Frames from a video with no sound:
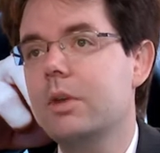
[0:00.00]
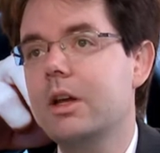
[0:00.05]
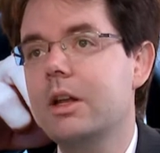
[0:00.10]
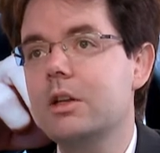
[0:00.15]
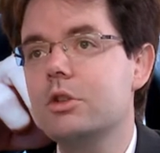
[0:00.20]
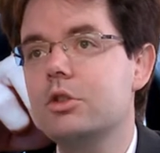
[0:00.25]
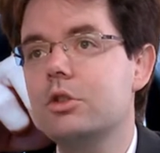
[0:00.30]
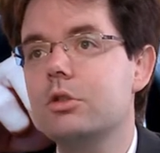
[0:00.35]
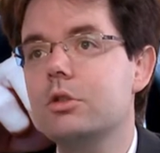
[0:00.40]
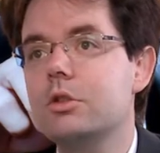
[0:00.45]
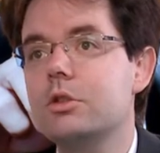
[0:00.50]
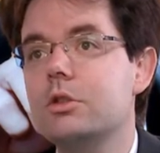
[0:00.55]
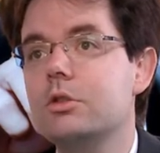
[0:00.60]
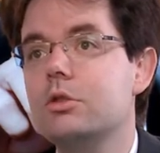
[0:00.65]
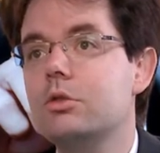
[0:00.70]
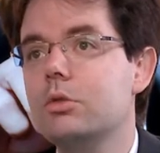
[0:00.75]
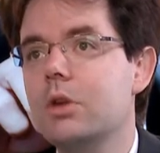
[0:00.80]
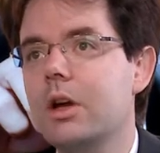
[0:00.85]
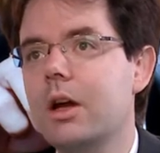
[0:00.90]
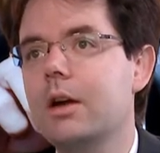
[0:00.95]
managers
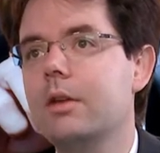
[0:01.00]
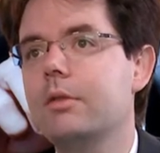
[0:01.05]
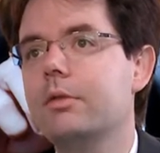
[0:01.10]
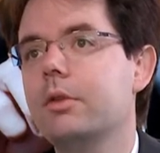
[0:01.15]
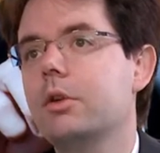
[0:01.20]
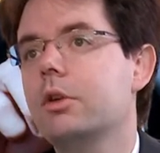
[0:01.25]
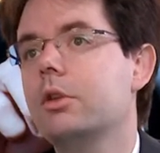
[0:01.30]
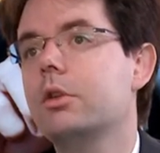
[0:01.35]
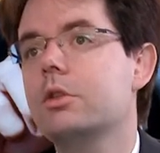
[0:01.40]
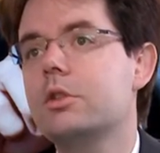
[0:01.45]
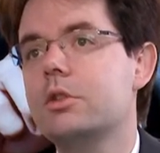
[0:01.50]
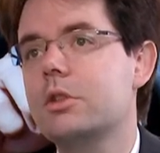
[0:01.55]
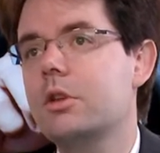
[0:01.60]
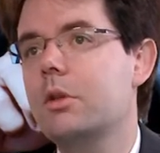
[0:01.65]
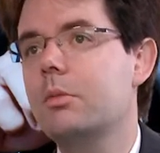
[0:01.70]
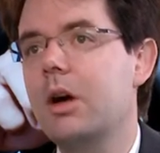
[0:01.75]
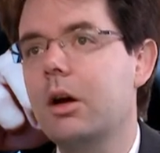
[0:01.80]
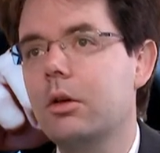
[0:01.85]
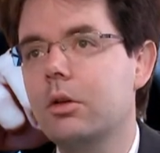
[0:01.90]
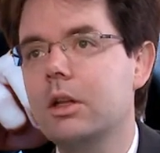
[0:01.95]
do have a
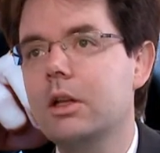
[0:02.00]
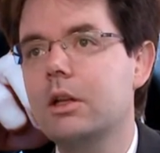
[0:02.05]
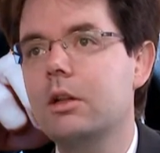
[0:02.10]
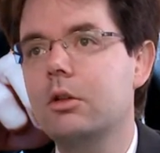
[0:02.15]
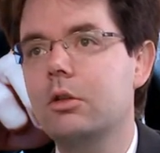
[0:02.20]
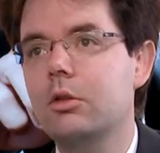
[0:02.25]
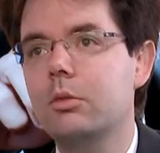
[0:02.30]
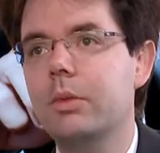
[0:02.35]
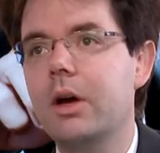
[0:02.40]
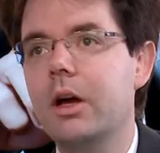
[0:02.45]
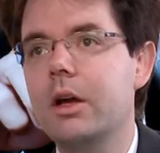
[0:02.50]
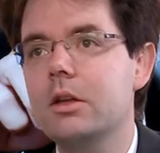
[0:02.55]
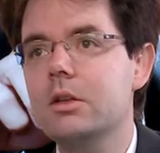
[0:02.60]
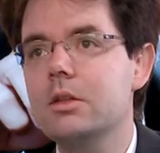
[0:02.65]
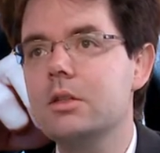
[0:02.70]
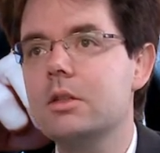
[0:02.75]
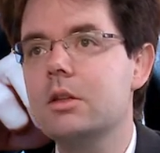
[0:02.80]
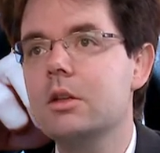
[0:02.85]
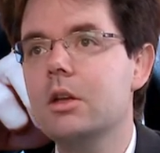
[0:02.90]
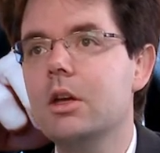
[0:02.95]
somehow net long
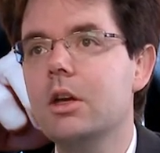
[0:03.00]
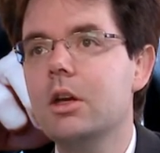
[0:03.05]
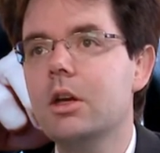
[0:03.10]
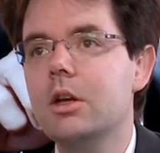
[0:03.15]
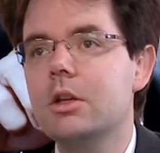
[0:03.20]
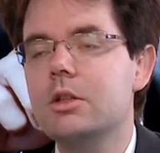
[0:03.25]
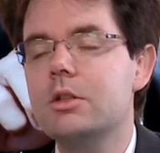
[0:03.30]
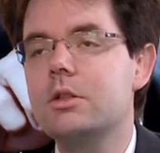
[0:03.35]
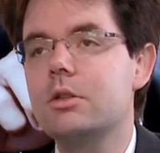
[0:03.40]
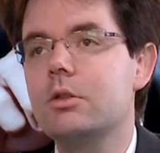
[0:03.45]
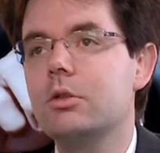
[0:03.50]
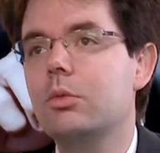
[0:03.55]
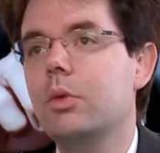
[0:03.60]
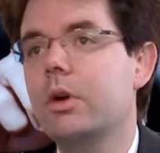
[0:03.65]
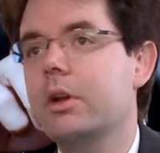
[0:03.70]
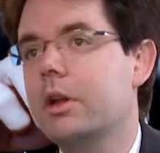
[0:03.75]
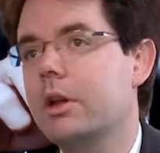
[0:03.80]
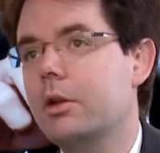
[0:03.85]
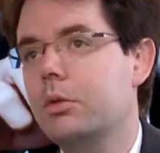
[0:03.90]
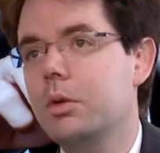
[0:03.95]
biased, so
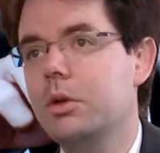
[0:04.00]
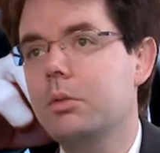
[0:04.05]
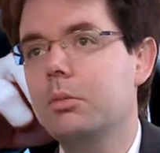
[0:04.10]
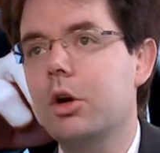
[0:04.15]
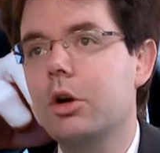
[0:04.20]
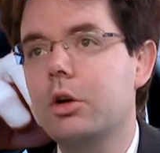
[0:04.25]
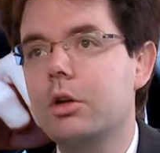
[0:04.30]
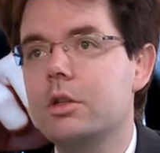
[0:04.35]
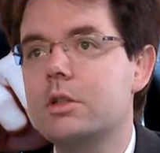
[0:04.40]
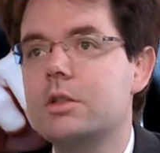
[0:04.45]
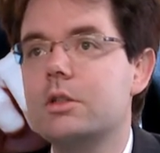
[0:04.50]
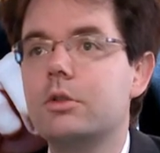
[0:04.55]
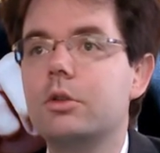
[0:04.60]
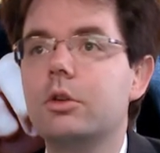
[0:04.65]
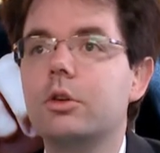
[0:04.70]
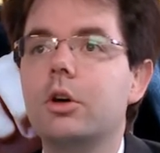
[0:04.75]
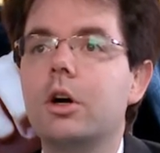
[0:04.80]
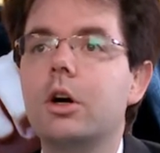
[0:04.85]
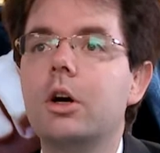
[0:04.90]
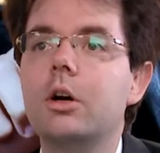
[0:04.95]
when equity markets
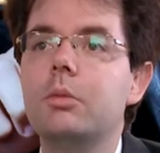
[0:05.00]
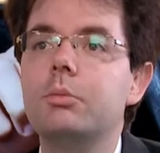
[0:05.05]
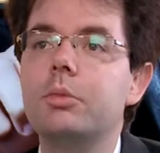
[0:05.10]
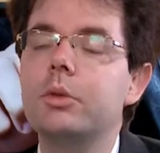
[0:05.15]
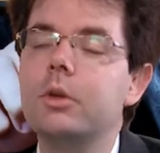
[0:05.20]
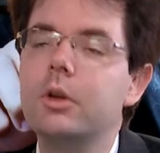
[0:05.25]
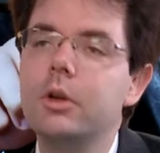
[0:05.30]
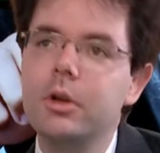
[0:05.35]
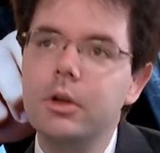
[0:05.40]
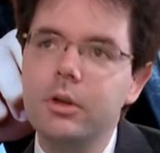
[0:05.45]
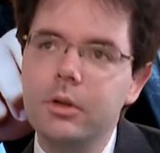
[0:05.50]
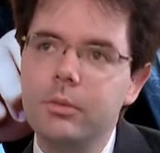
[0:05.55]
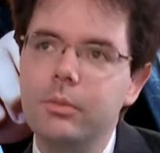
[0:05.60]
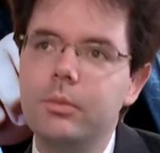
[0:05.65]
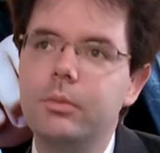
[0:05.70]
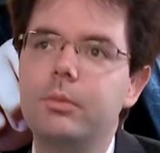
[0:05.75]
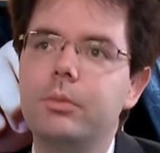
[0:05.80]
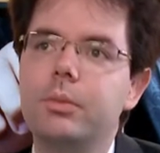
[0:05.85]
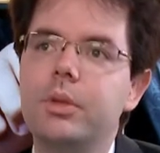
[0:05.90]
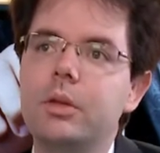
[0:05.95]
go up,
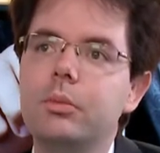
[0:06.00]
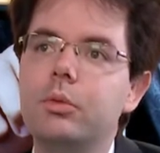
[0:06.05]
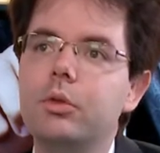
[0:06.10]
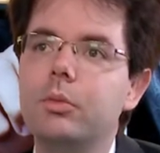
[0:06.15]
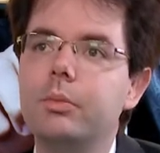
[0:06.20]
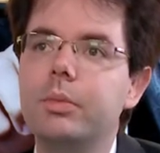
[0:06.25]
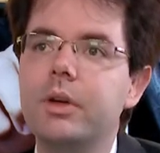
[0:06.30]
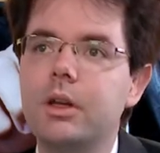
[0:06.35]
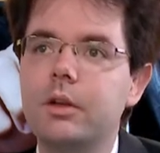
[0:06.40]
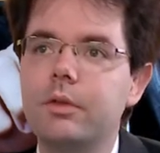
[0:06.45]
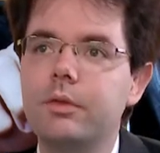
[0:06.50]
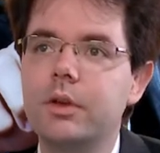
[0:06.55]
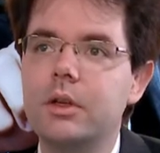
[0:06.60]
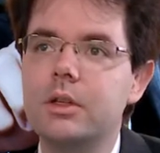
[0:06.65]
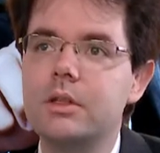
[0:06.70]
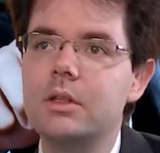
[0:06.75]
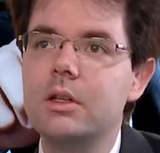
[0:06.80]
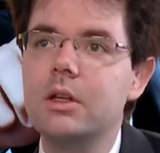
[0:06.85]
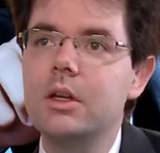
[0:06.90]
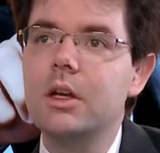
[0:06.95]
people
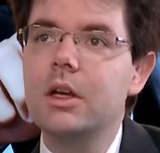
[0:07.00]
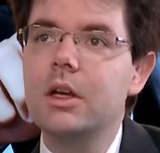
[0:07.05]
benefit.